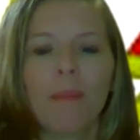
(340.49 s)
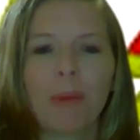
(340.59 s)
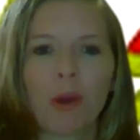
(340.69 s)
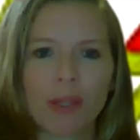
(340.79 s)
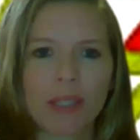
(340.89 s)

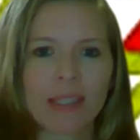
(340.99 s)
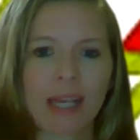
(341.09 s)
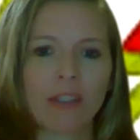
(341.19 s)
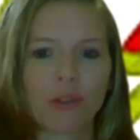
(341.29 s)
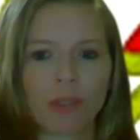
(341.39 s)
both
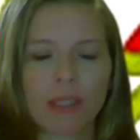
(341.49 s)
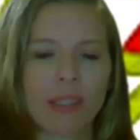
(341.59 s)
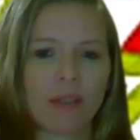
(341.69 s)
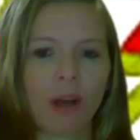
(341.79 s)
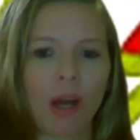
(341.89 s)
schedules
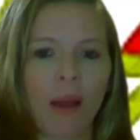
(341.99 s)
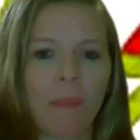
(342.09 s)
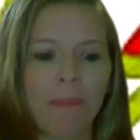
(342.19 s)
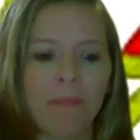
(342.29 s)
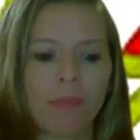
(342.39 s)

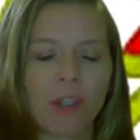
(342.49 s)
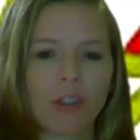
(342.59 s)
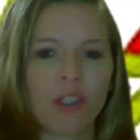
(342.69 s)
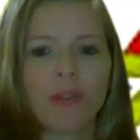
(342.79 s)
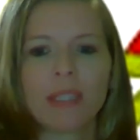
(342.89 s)
um, there are
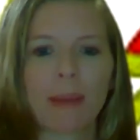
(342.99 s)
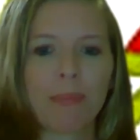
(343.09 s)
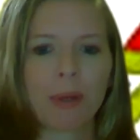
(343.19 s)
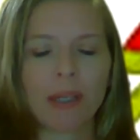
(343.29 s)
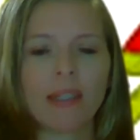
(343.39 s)
two
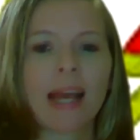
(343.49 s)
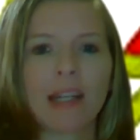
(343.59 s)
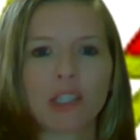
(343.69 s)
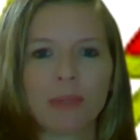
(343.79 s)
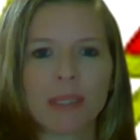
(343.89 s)
separate
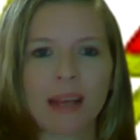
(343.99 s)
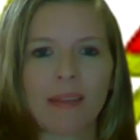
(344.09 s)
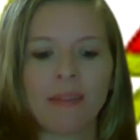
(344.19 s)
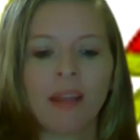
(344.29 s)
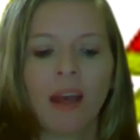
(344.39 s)
attachments on,